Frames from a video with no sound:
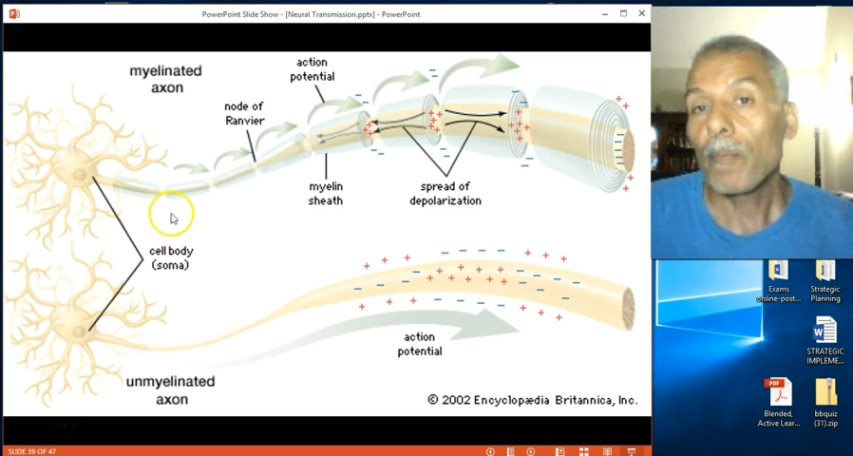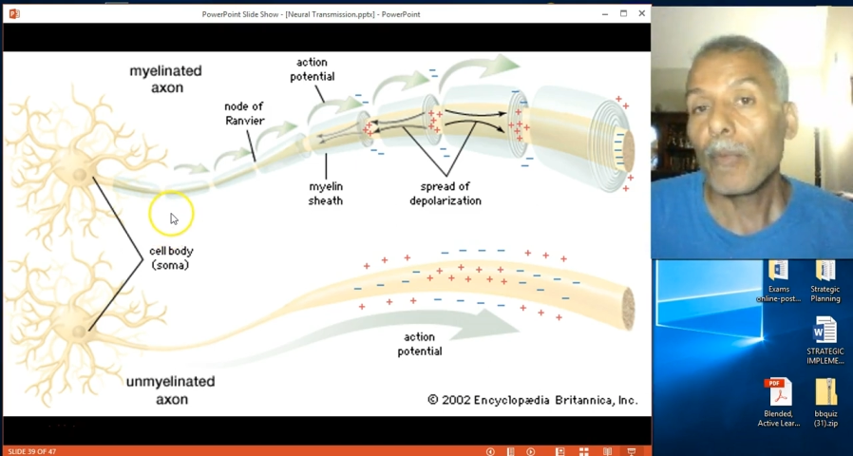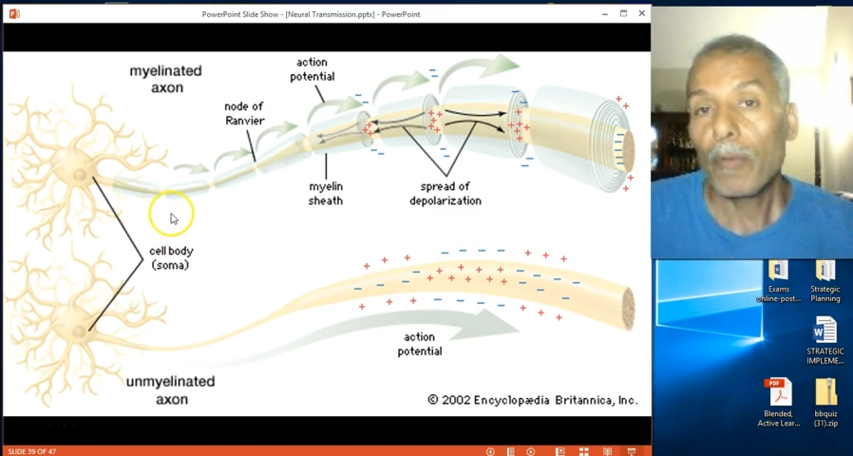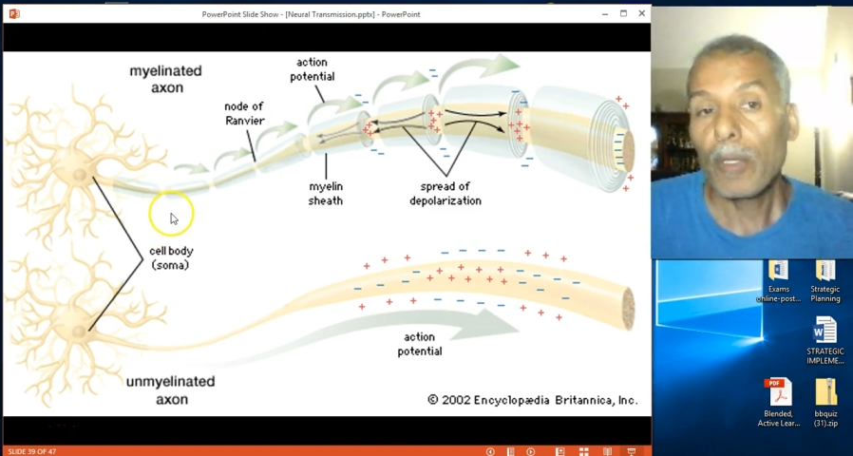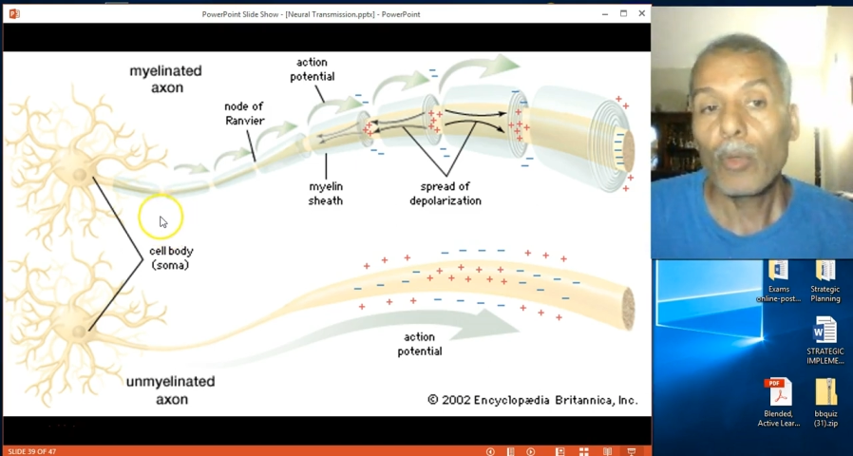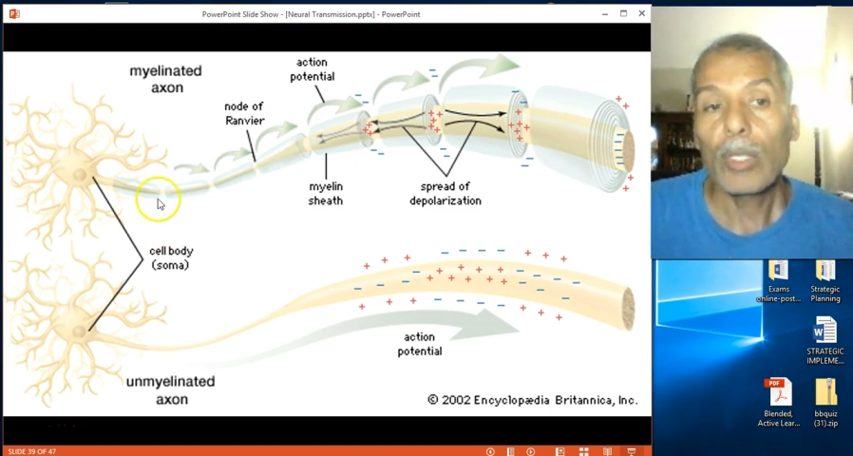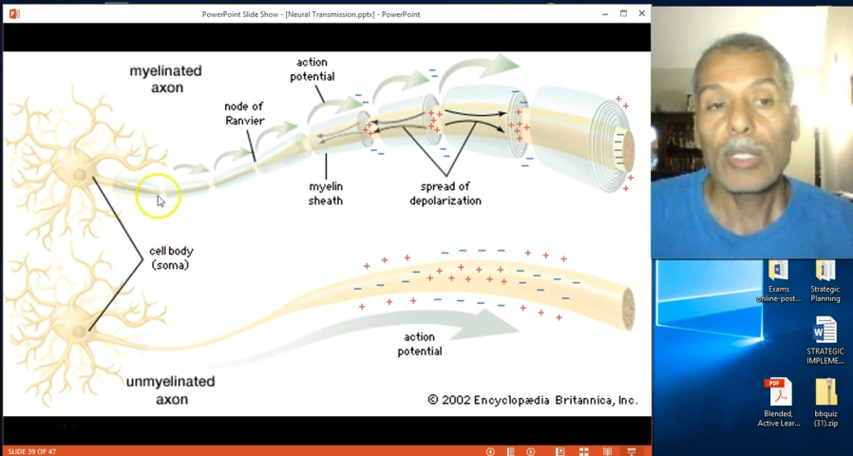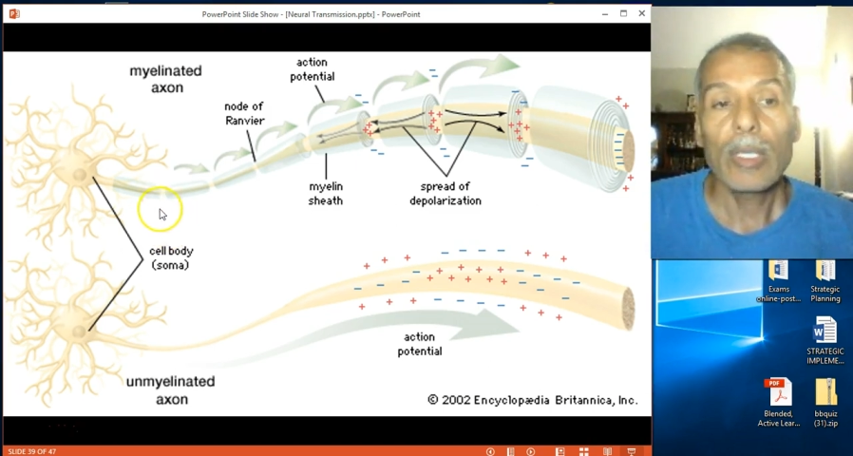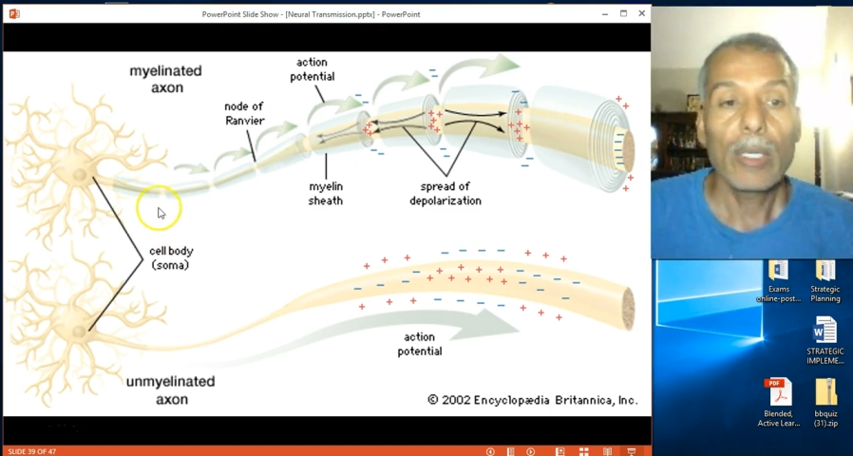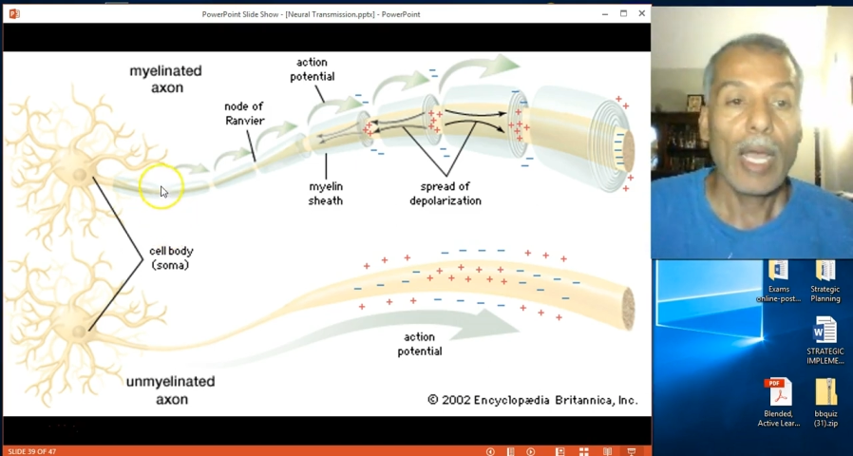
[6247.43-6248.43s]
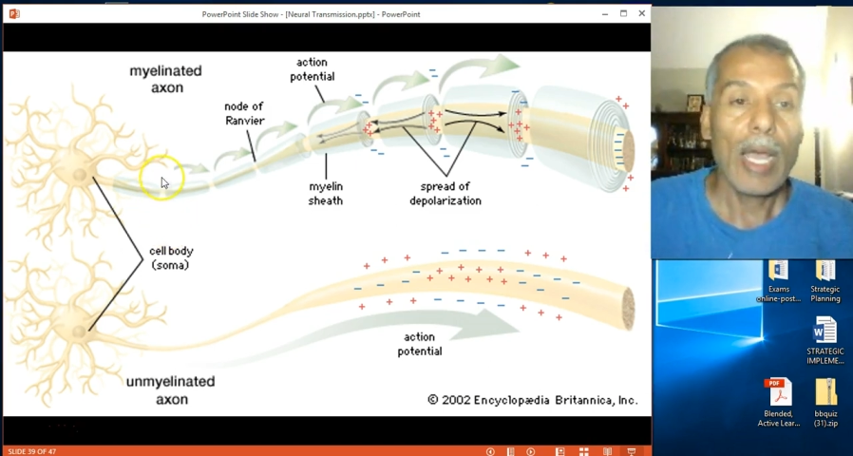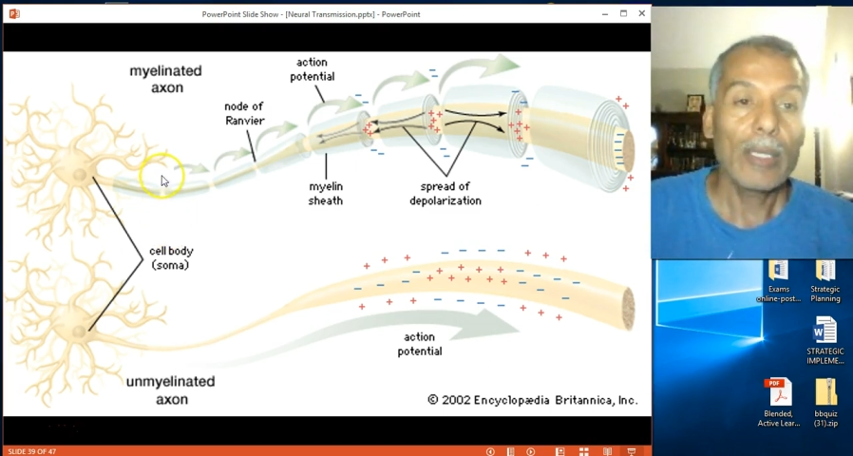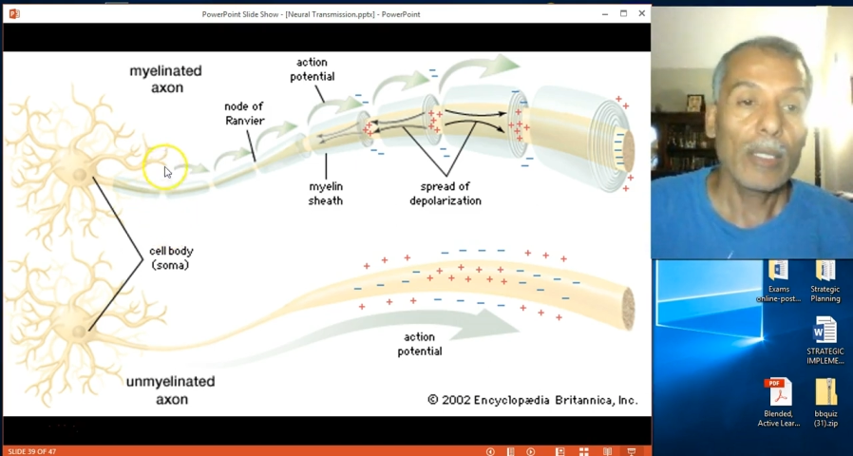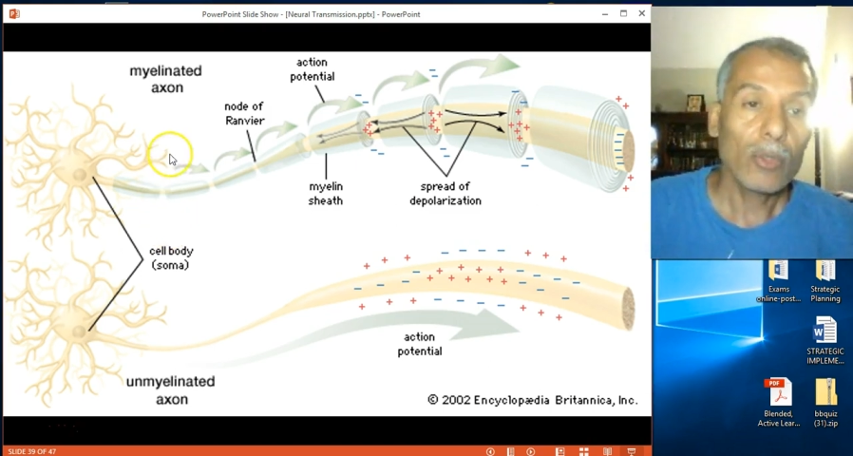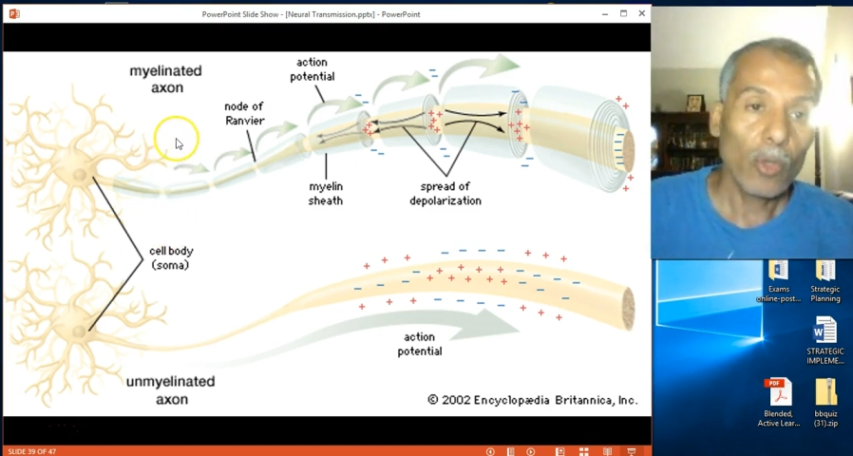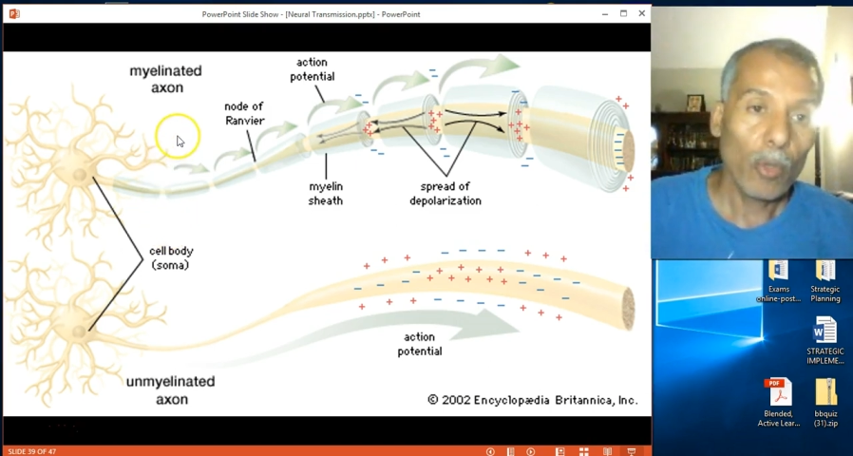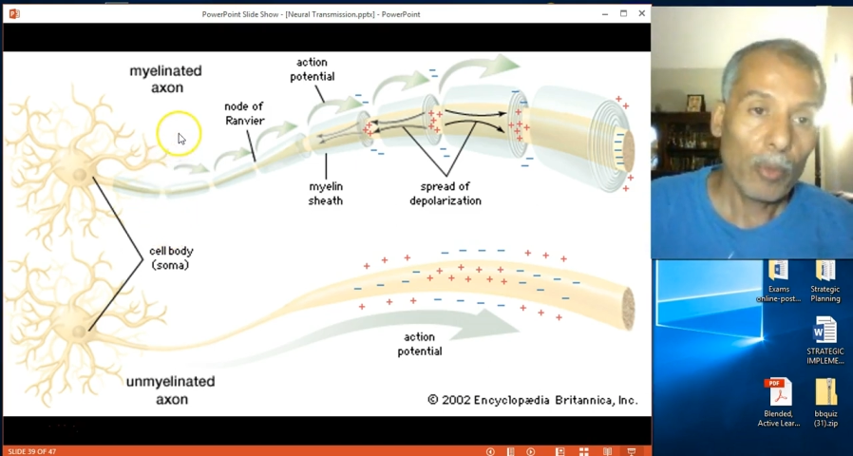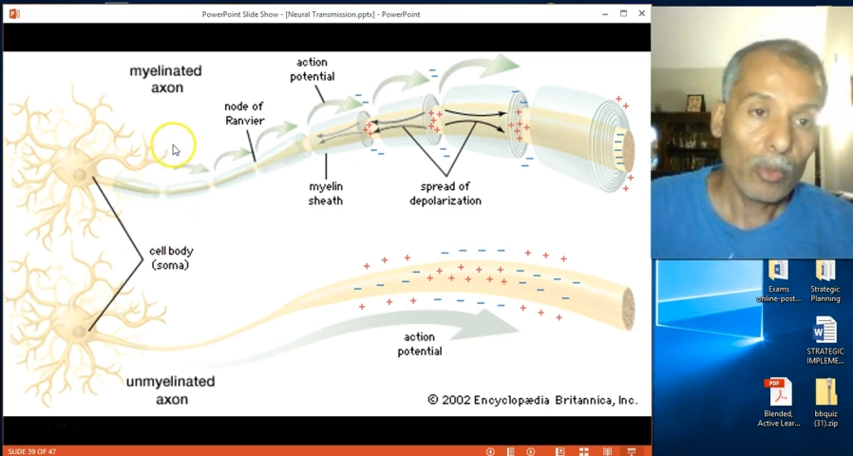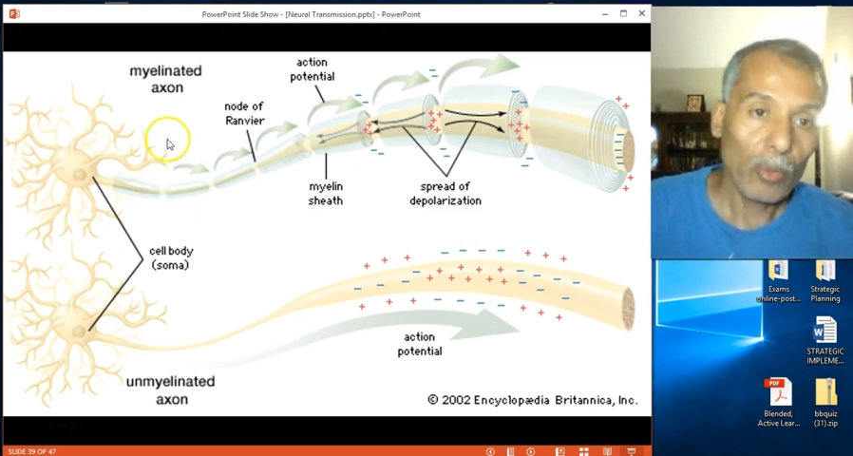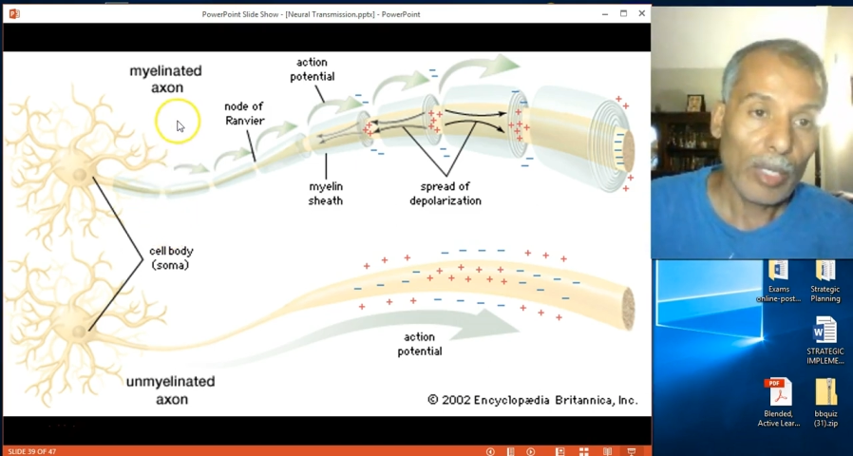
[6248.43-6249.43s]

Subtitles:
fluid, and it's open to